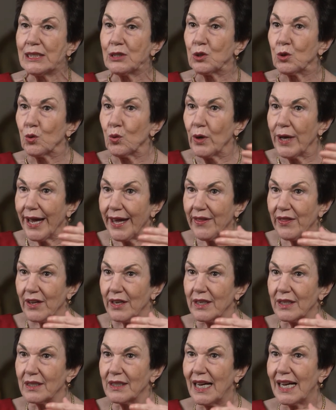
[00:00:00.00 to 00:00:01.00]

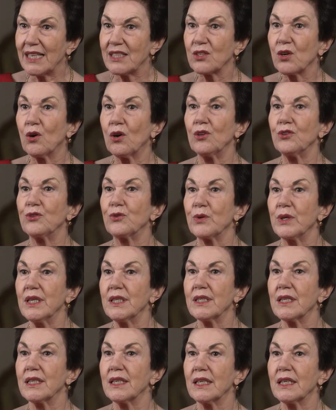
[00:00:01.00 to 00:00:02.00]
together as
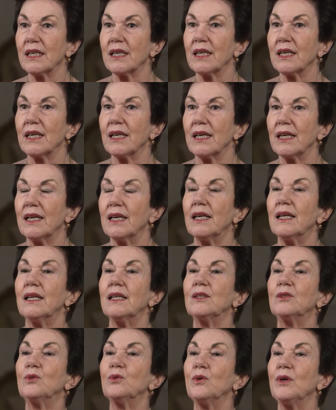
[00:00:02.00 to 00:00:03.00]
countries
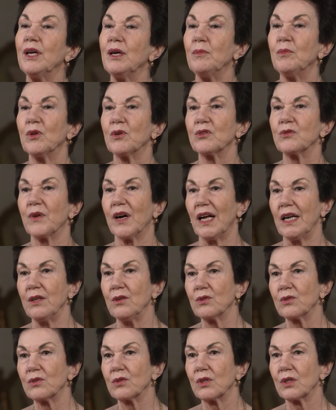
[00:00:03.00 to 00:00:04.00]
to keep those
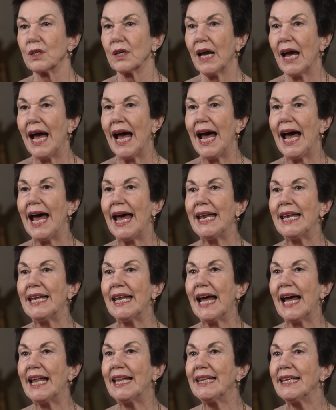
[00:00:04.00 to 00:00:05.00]
values. Yeah.
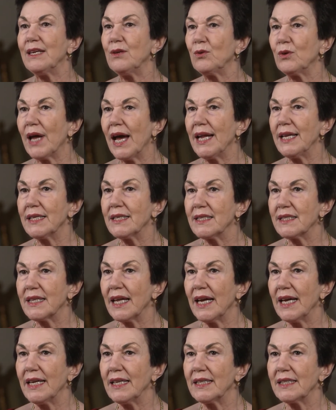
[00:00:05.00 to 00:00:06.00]
And the United
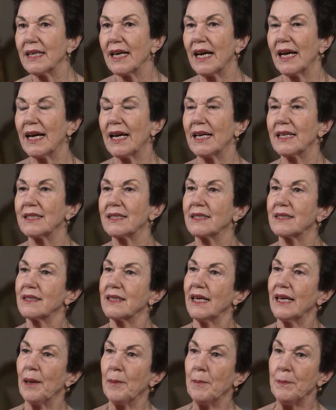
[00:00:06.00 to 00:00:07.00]
States, as
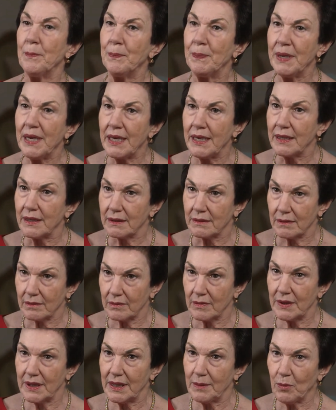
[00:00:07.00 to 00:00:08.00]
a big
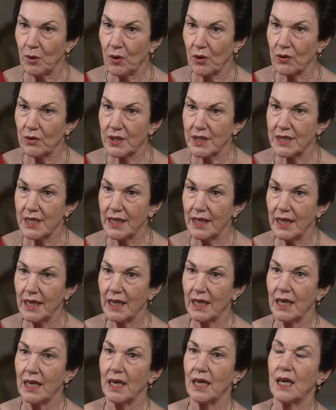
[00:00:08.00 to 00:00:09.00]
democracy
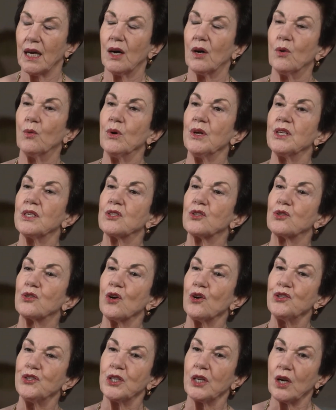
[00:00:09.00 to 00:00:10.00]
with
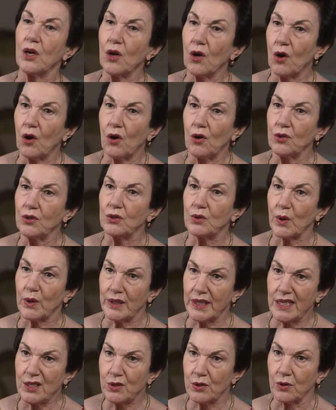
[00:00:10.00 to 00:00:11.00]
such a long
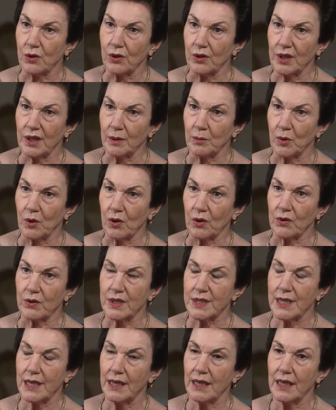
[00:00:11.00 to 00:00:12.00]
tradition in
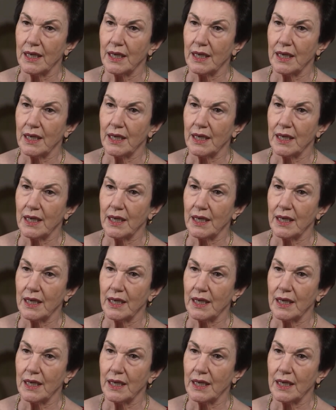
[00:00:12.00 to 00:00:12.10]
democracy,